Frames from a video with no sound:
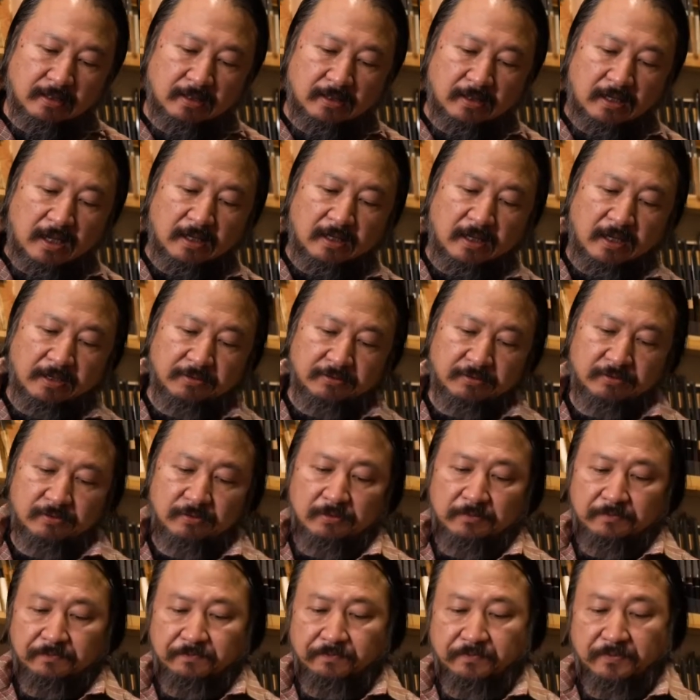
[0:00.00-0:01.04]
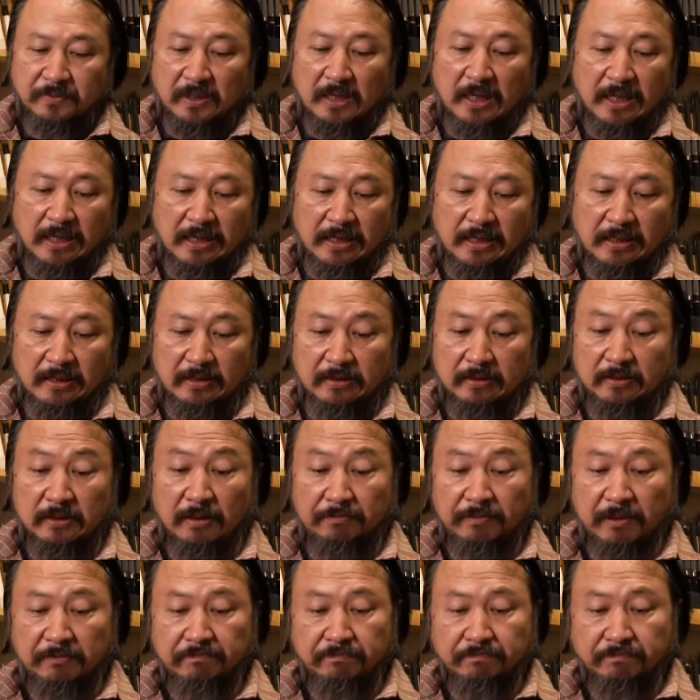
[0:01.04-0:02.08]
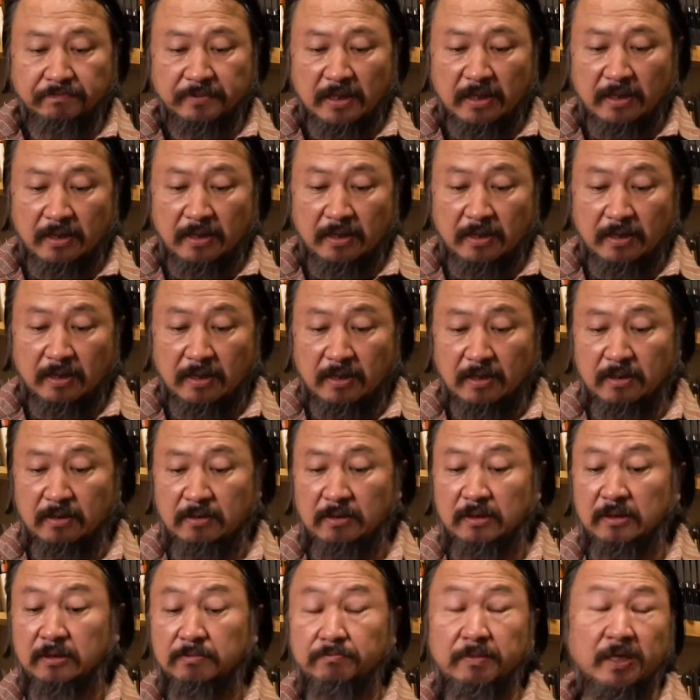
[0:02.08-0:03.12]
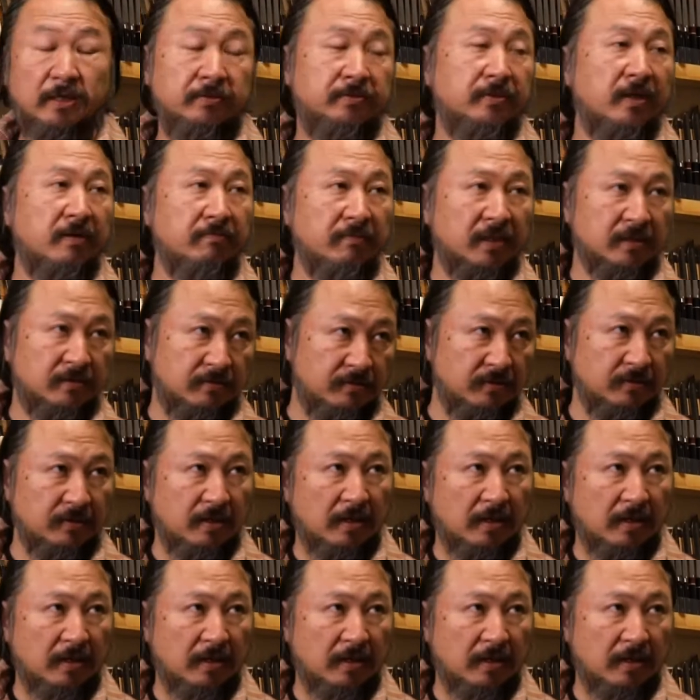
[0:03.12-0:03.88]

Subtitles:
Takefu in Japan. It's very famous for